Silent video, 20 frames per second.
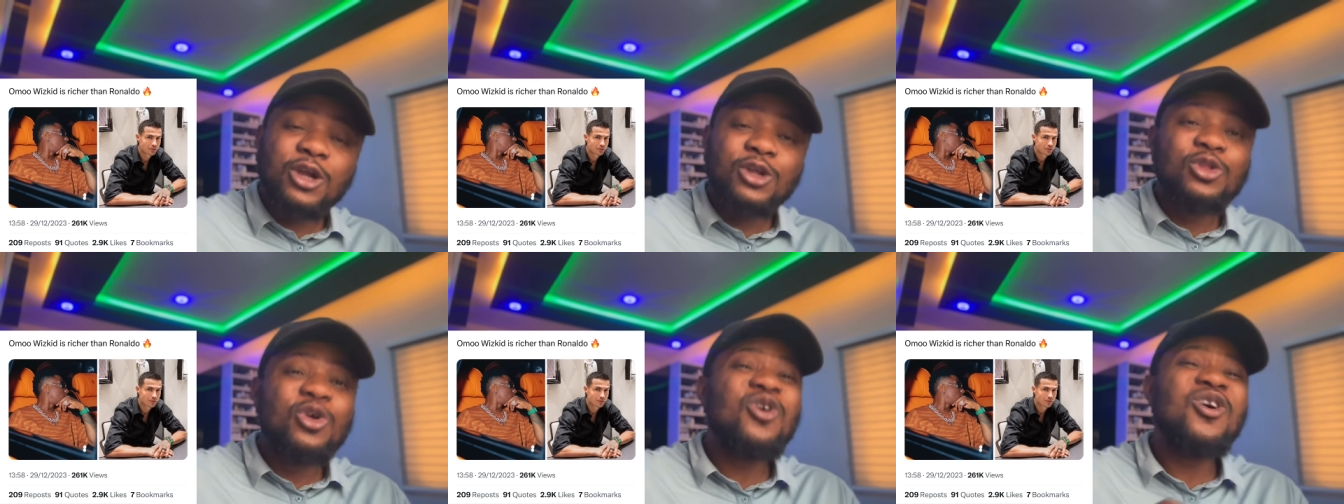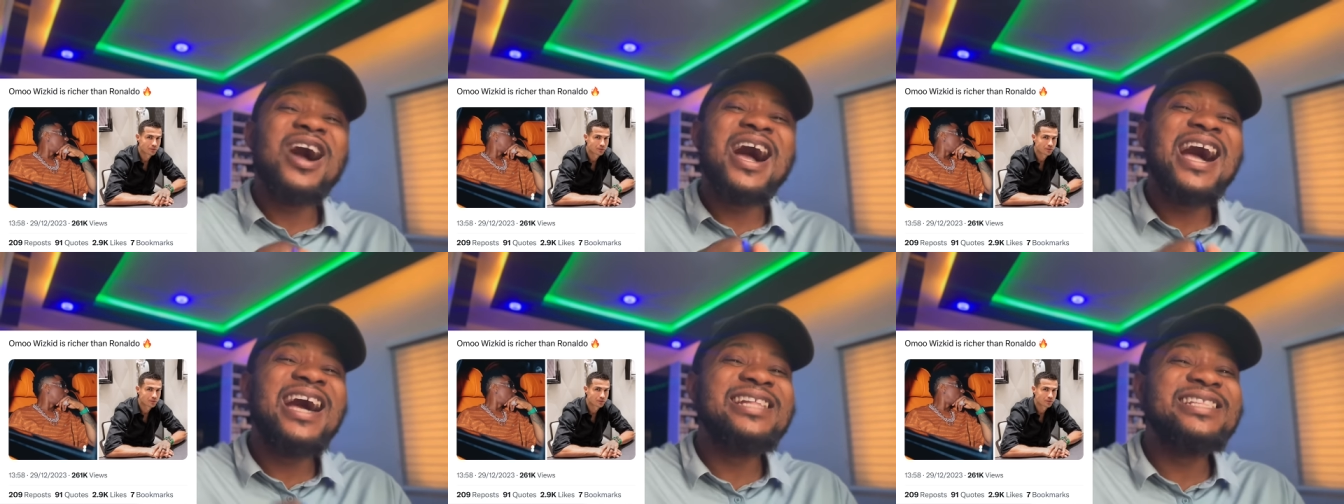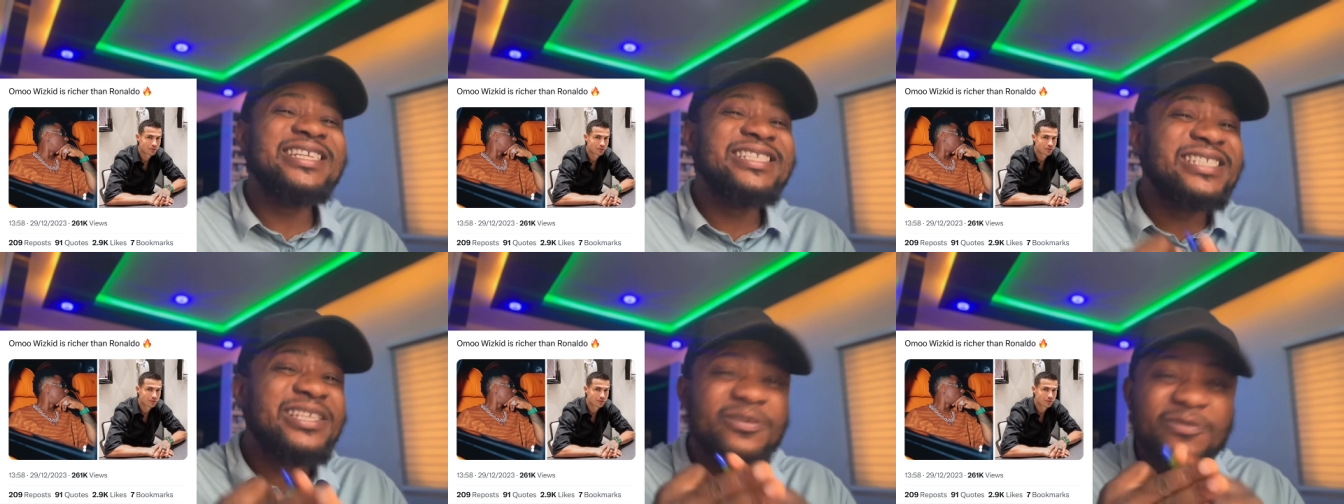no
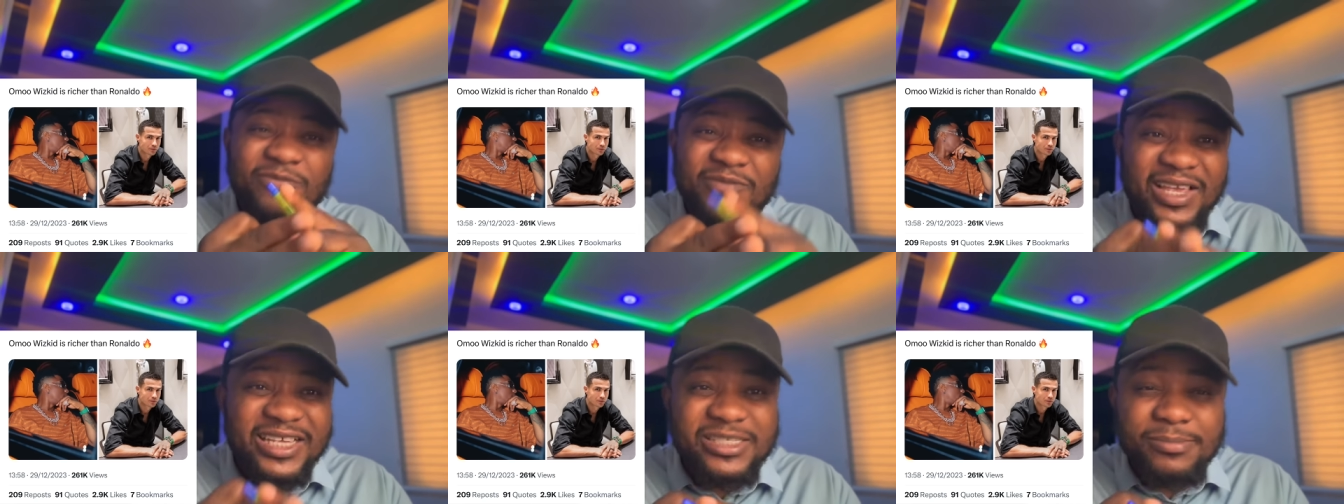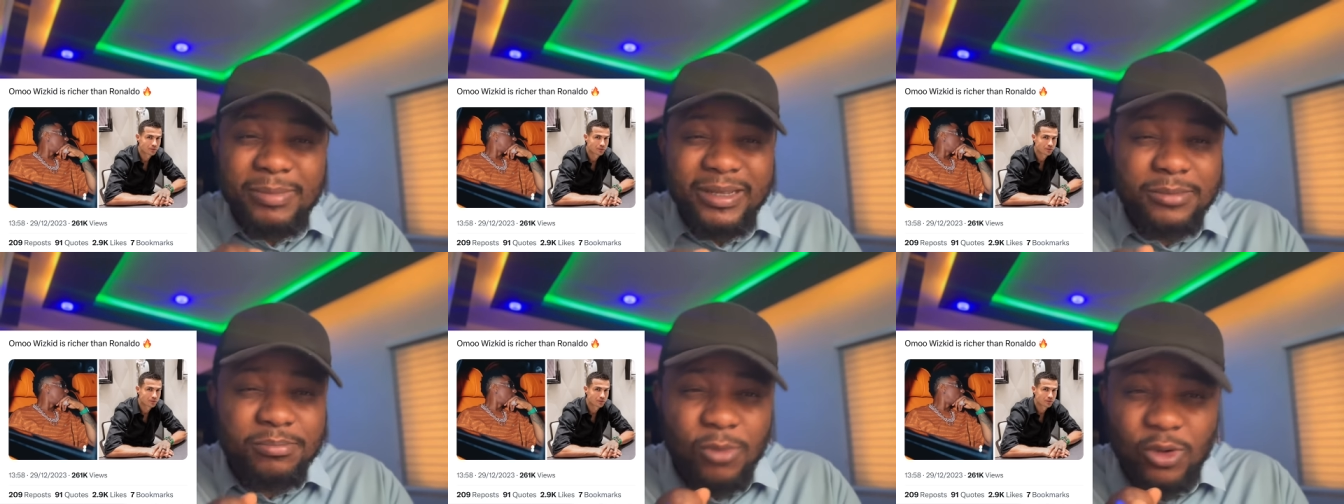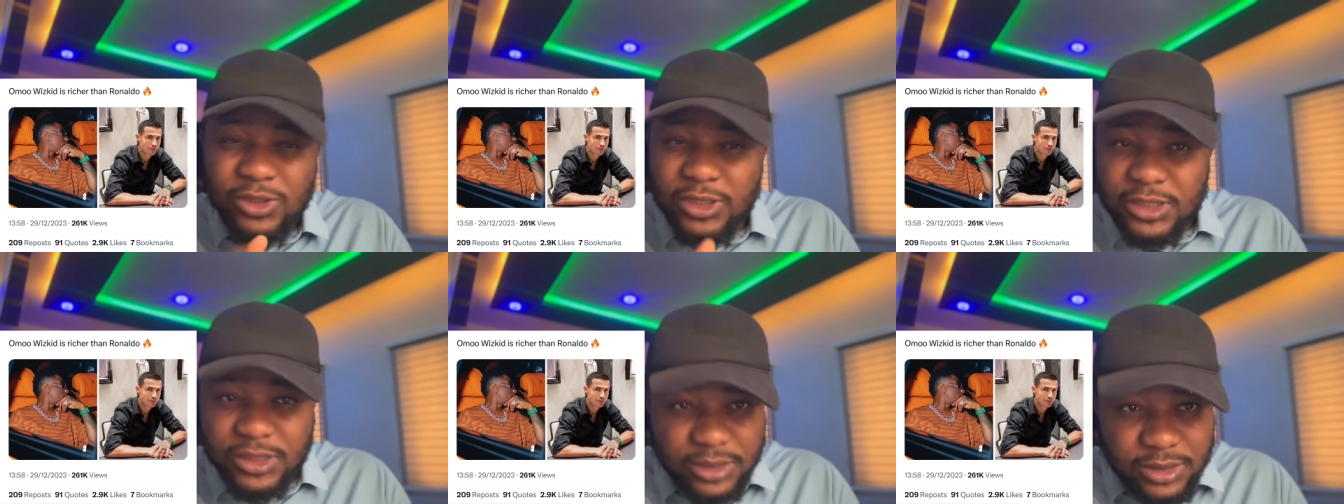hard is investment
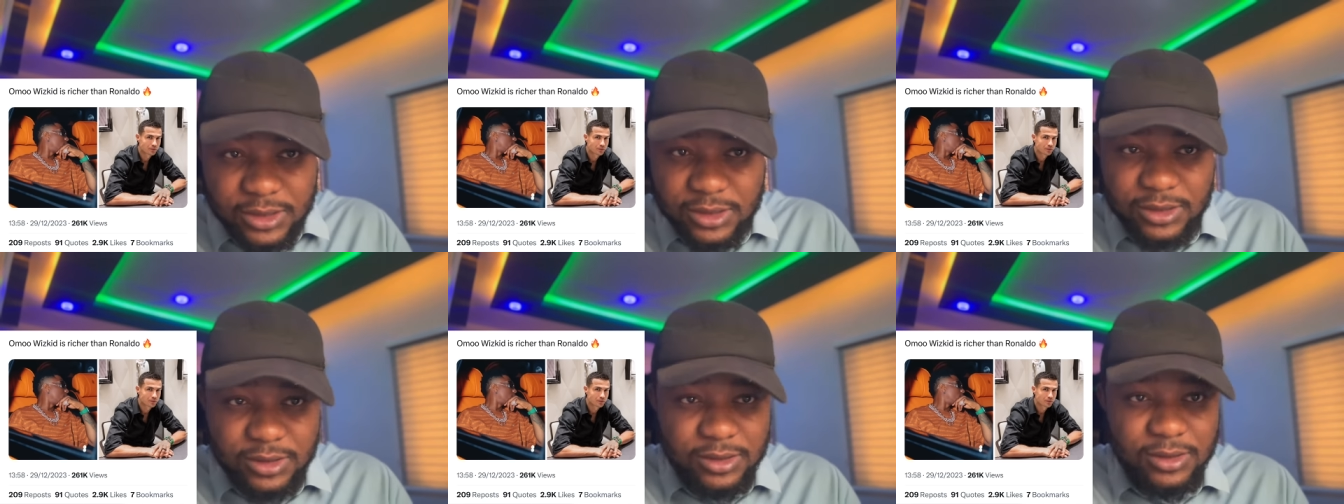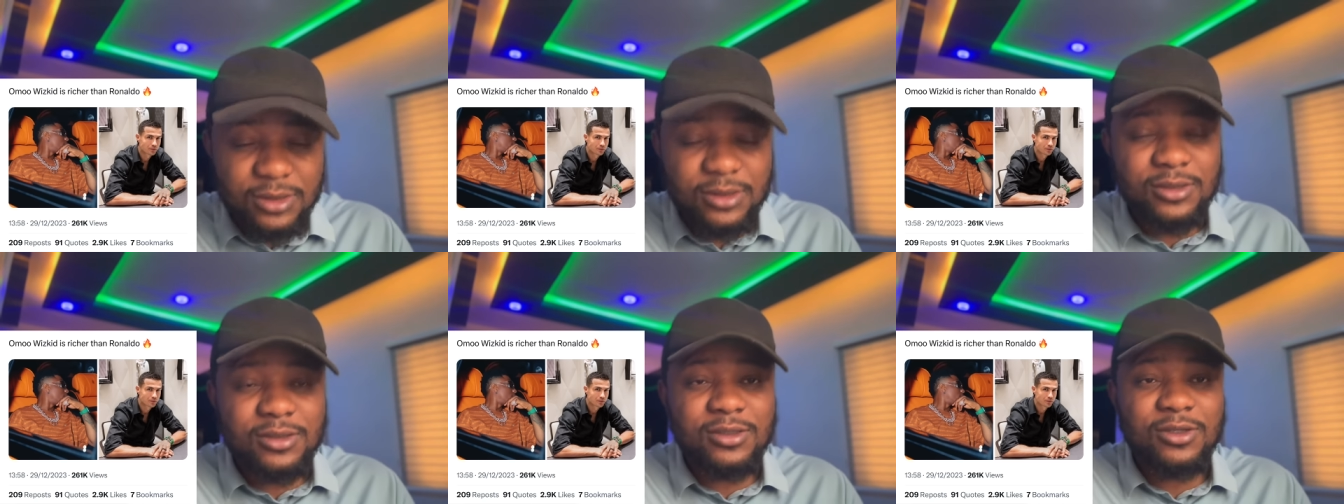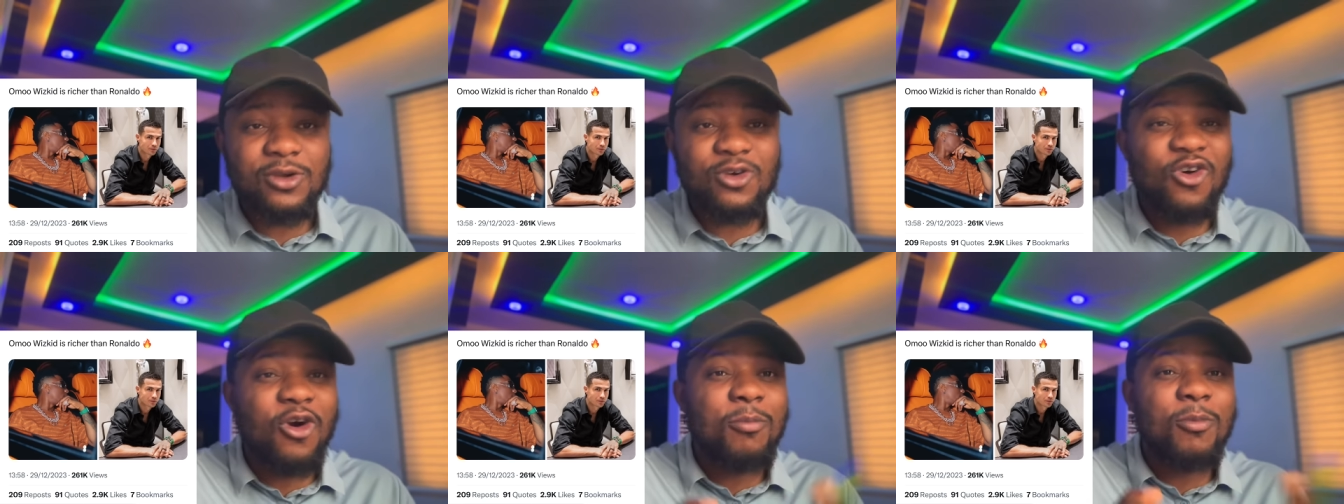money.
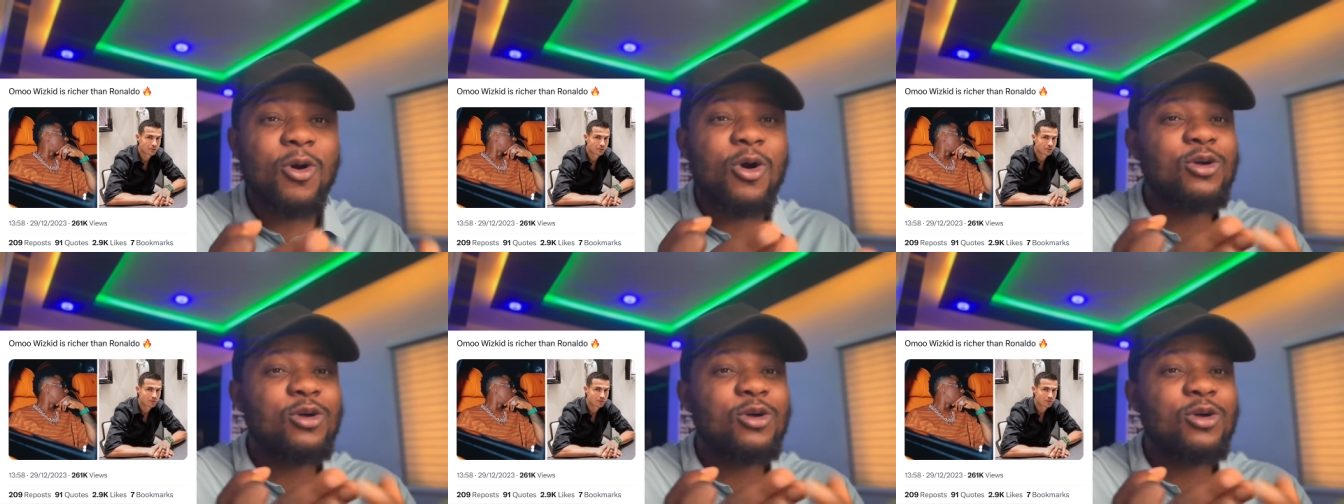Comot